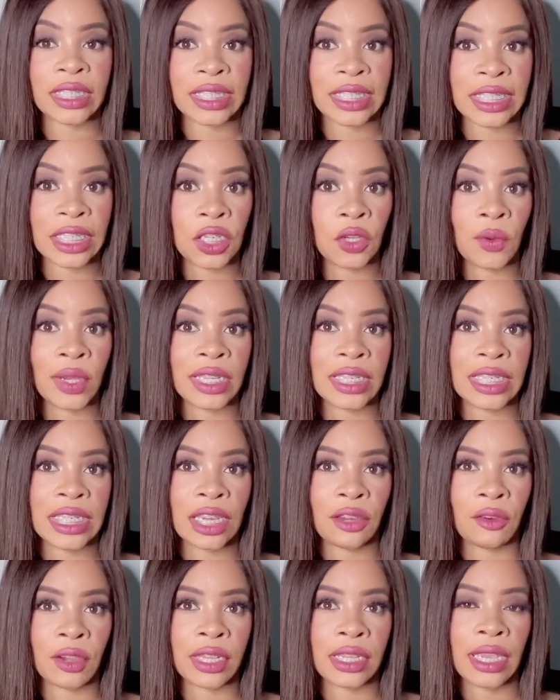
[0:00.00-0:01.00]
you in
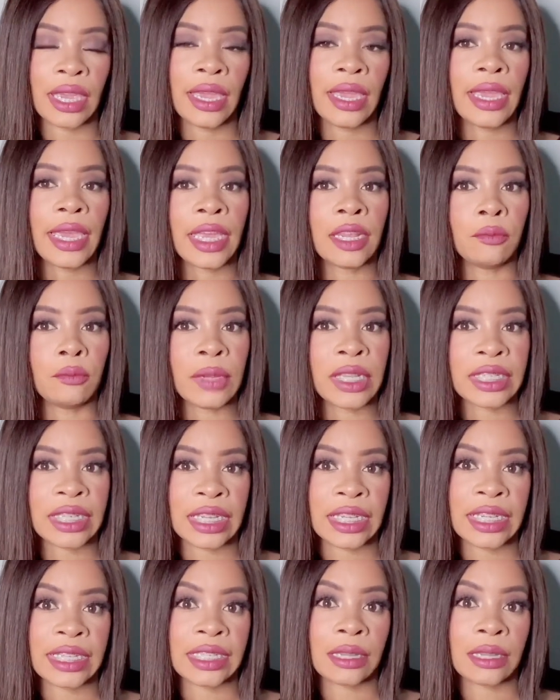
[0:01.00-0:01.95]
secret, it means that he's